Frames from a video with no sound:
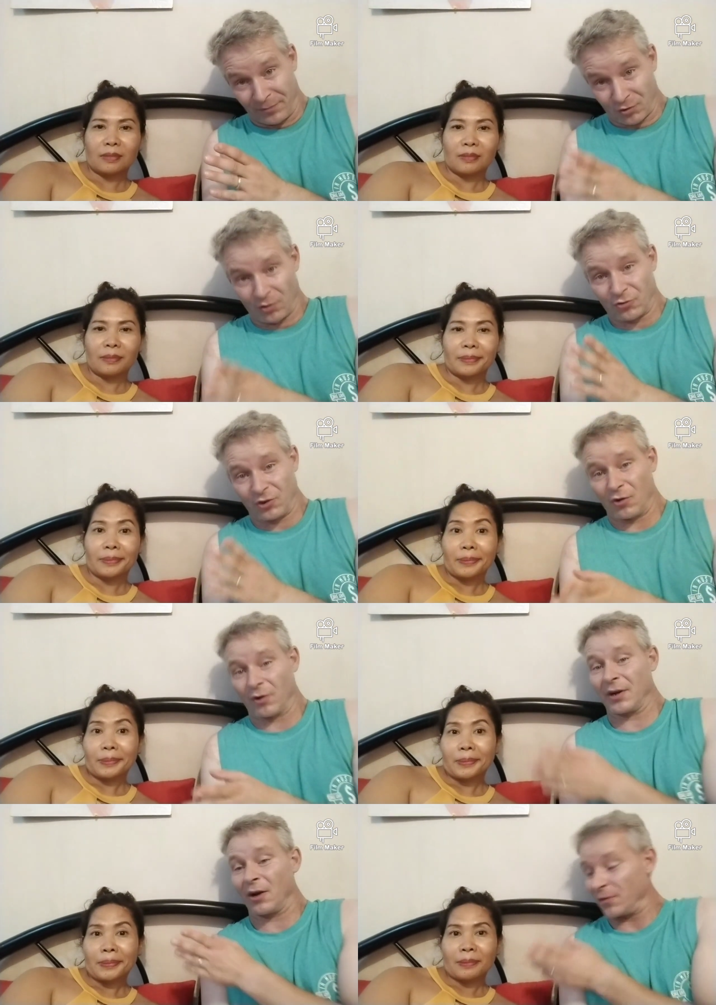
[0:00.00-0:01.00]
Speaker 1: So she got
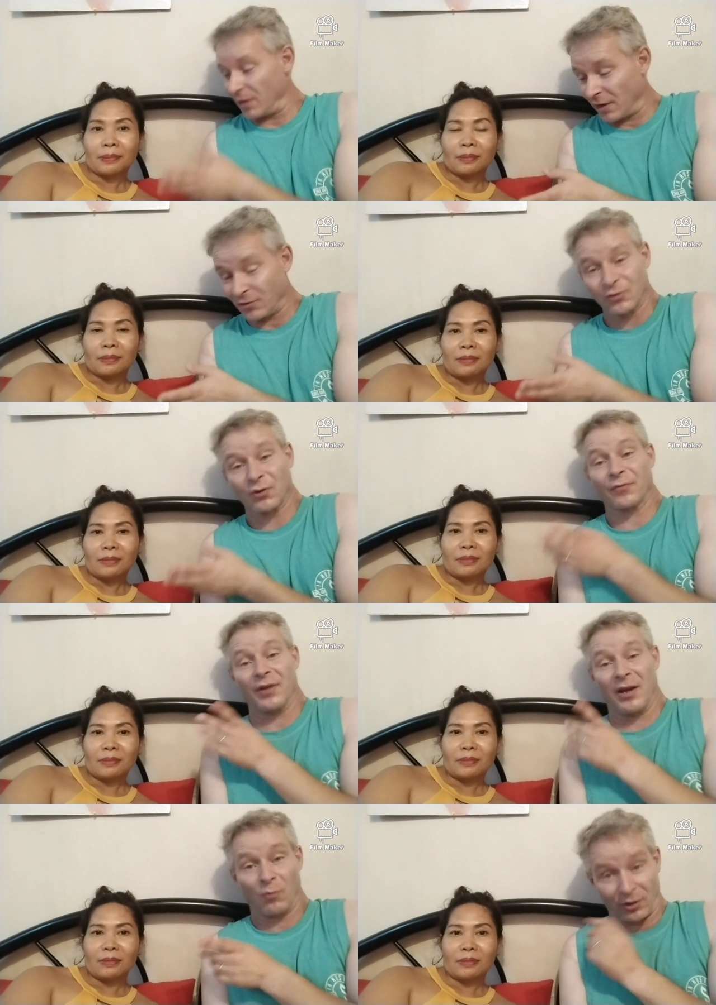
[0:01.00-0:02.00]
now the license of
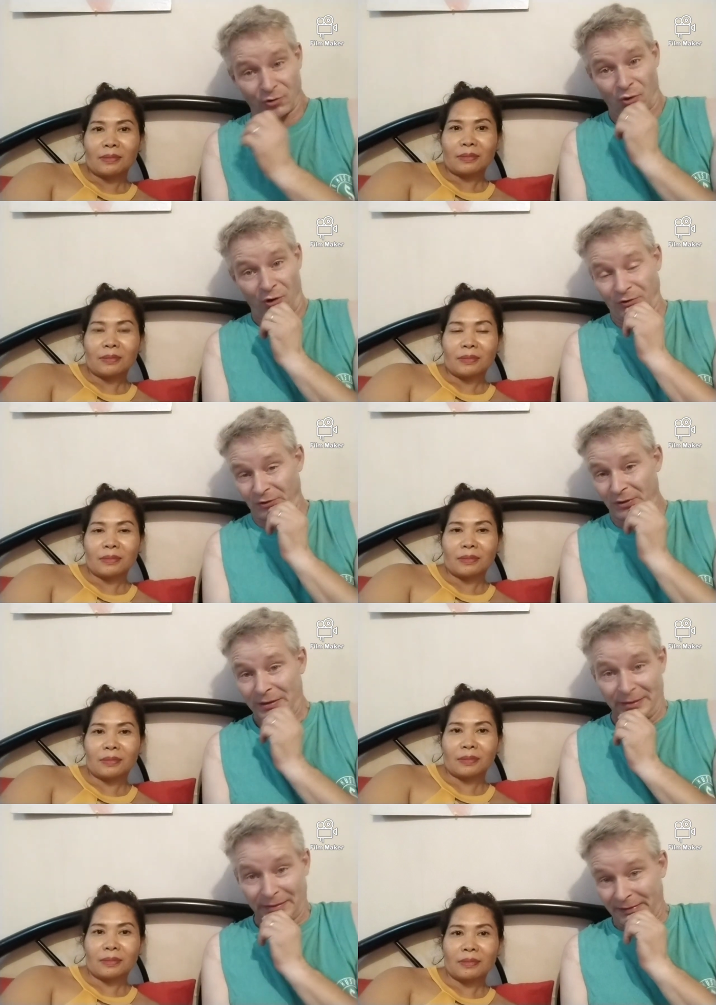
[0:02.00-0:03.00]
A1 course,
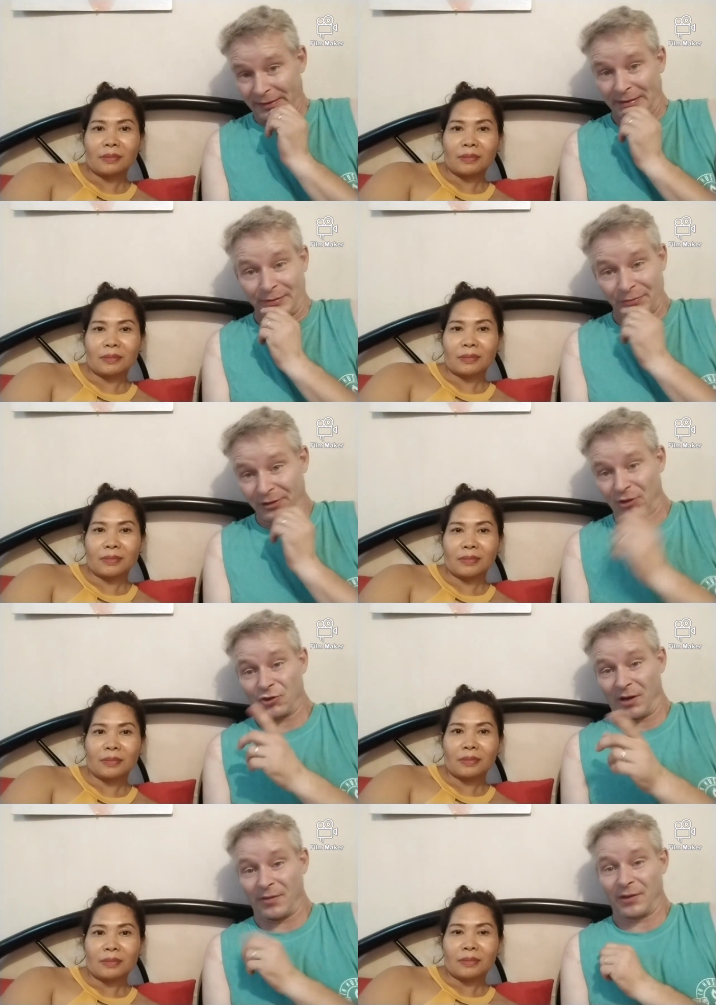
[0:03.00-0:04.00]
uh,
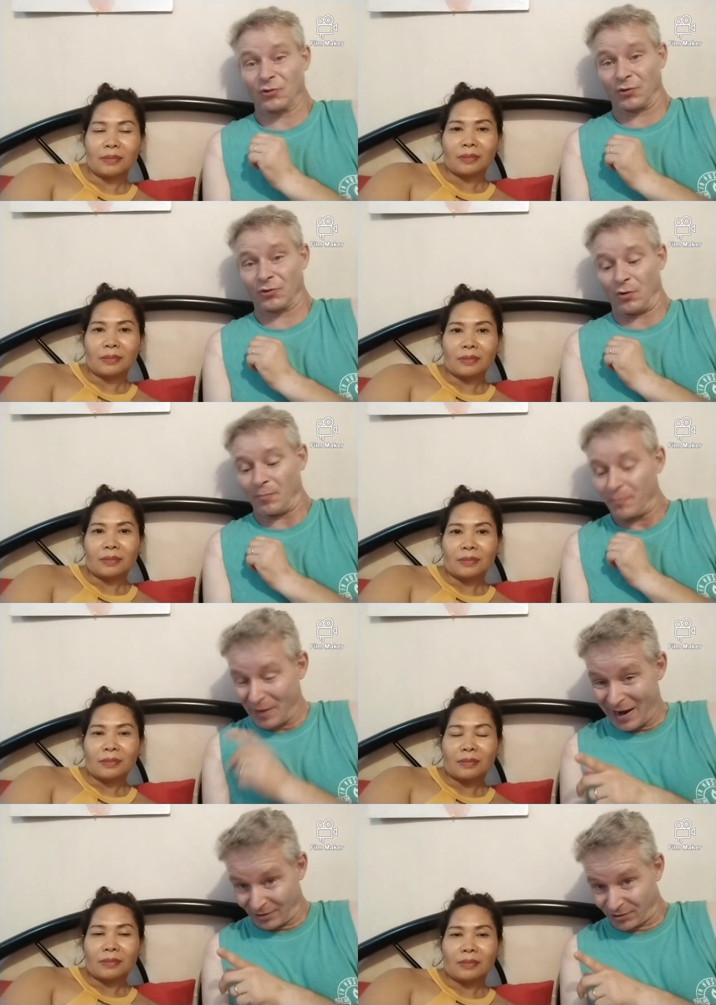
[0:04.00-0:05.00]
and that's good. So,
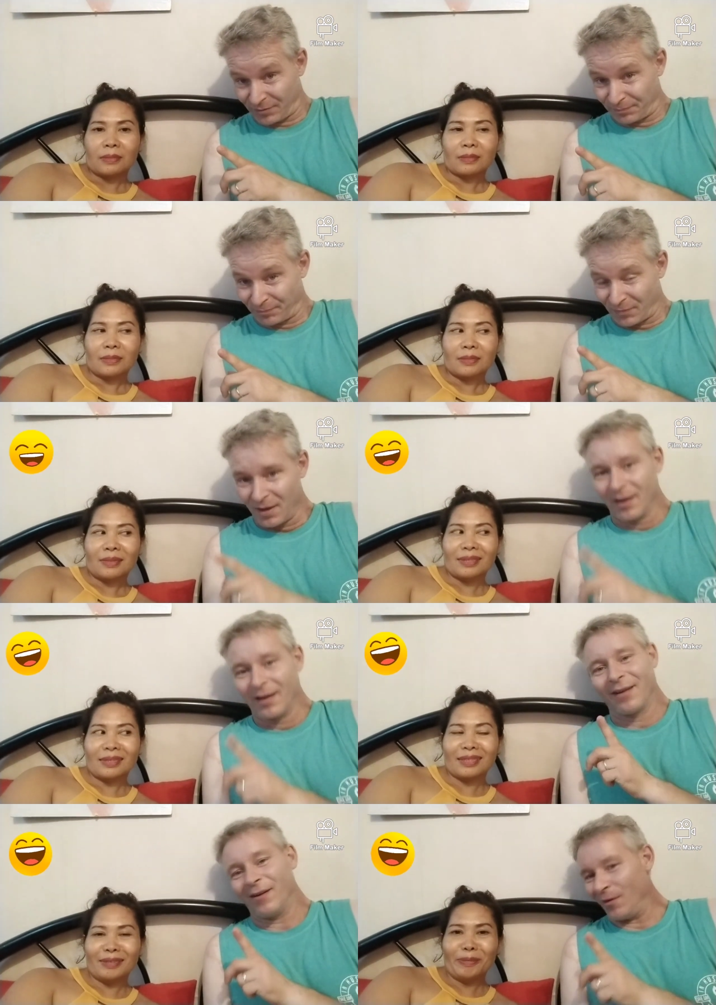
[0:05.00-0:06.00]
but
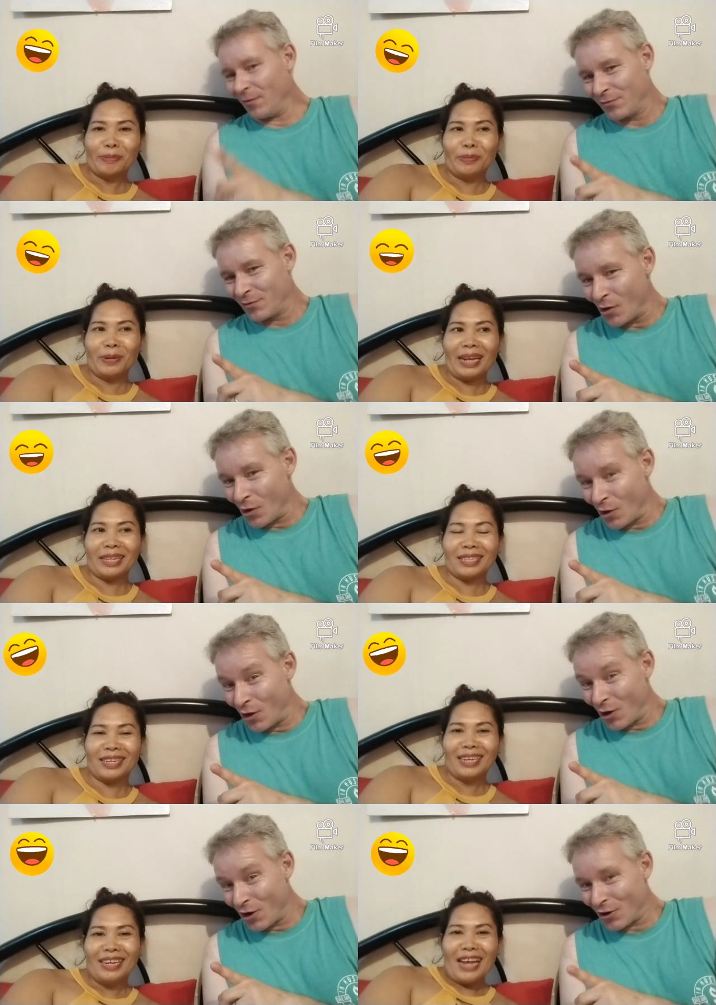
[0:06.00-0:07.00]
Speaker 2: of but
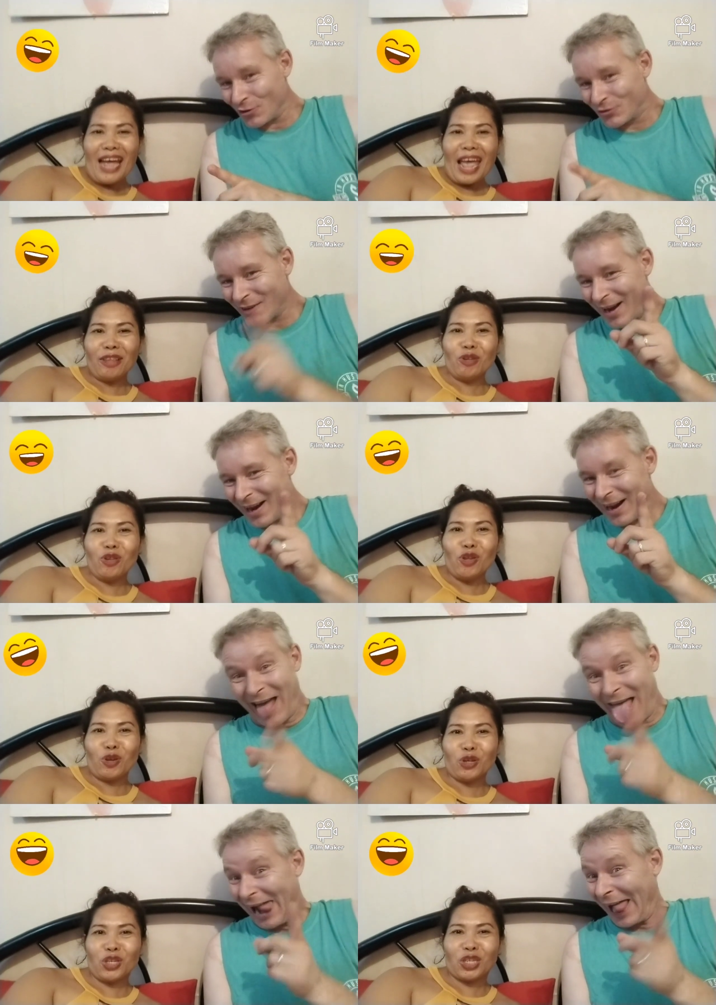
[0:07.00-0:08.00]
course, I don't
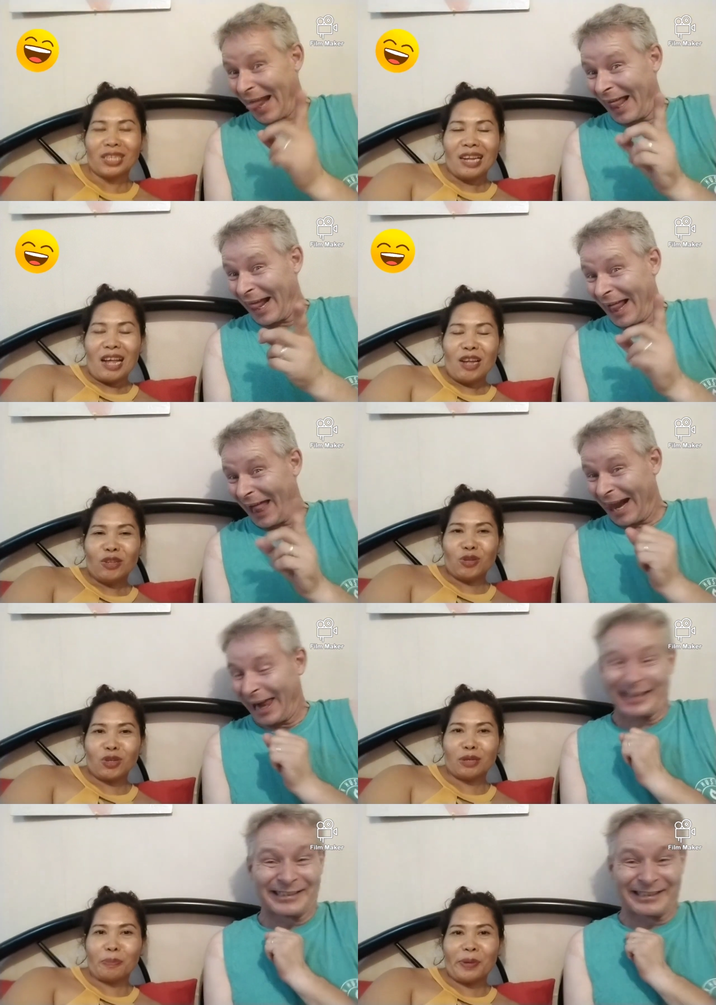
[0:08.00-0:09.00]
use to
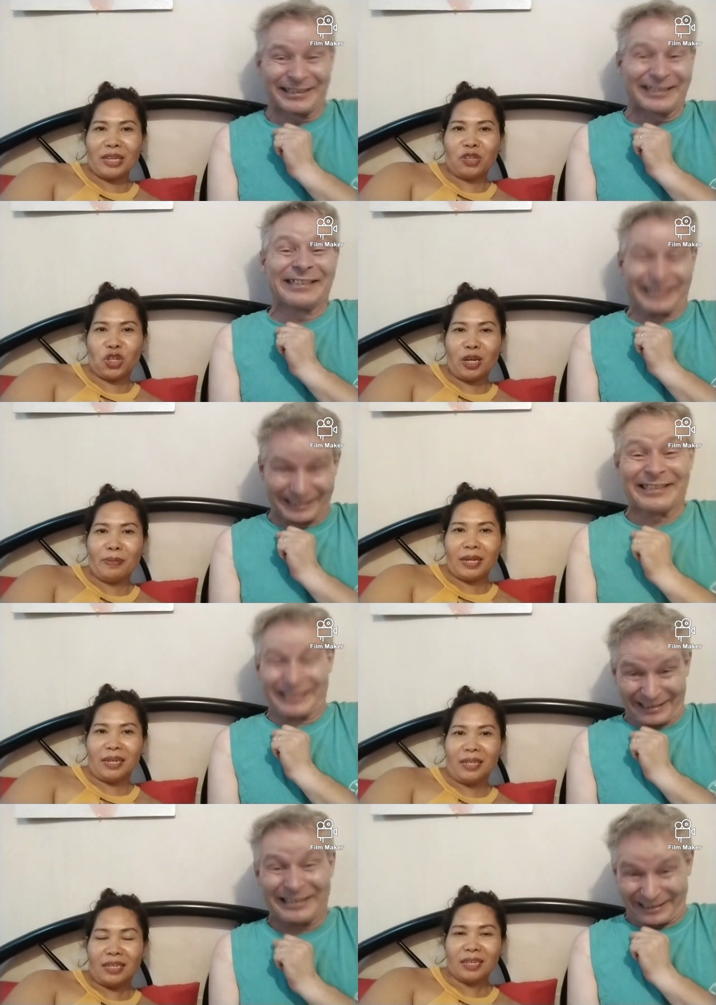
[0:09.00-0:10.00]
speak
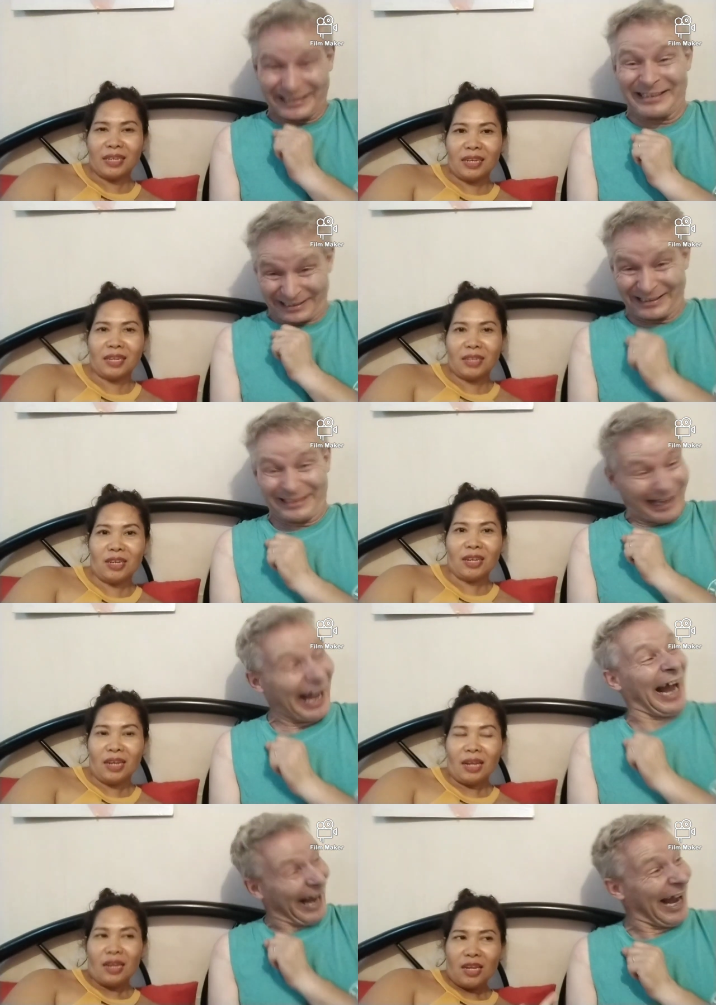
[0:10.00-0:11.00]
German, and
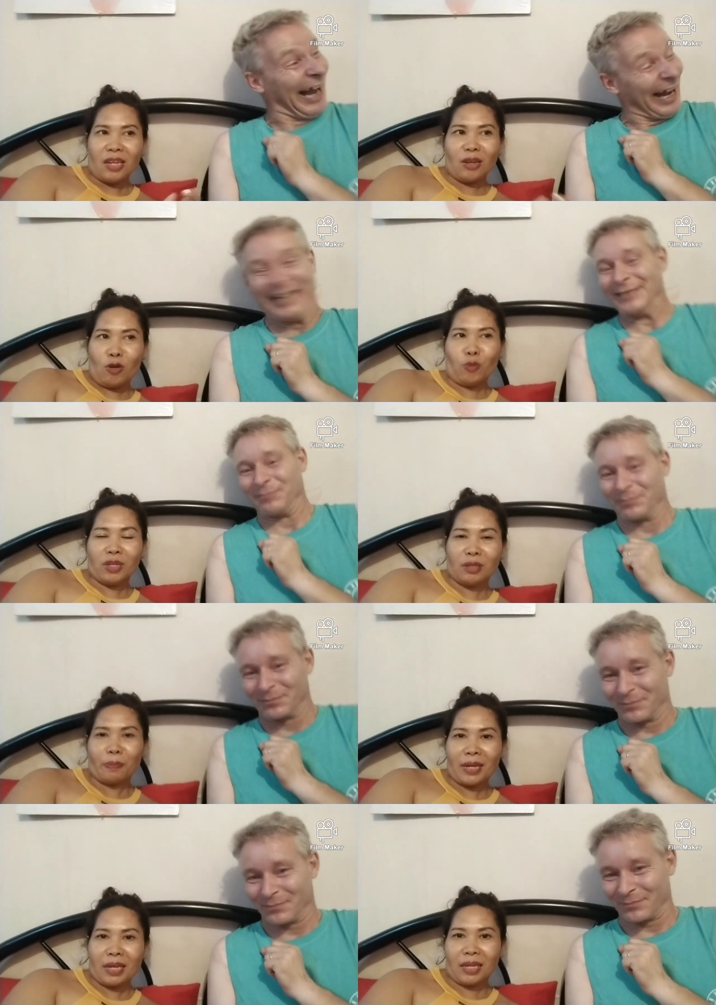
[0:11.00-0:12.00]
he always speak